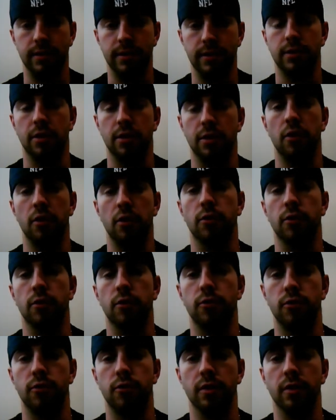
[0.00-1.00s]
Stonecker,
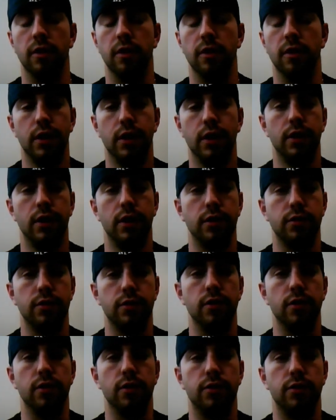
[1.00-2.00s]

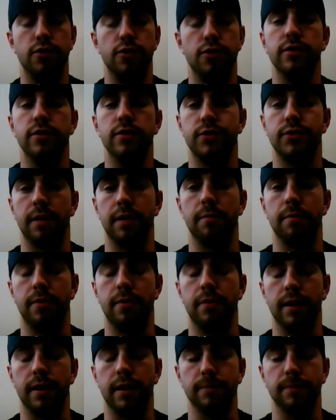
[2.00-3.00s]
to do the same
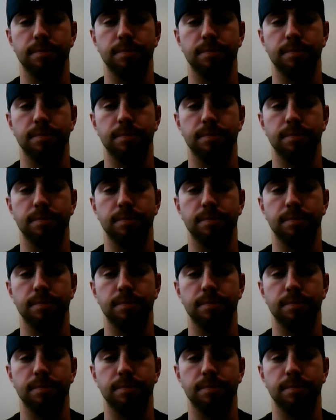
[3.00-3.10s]
thing.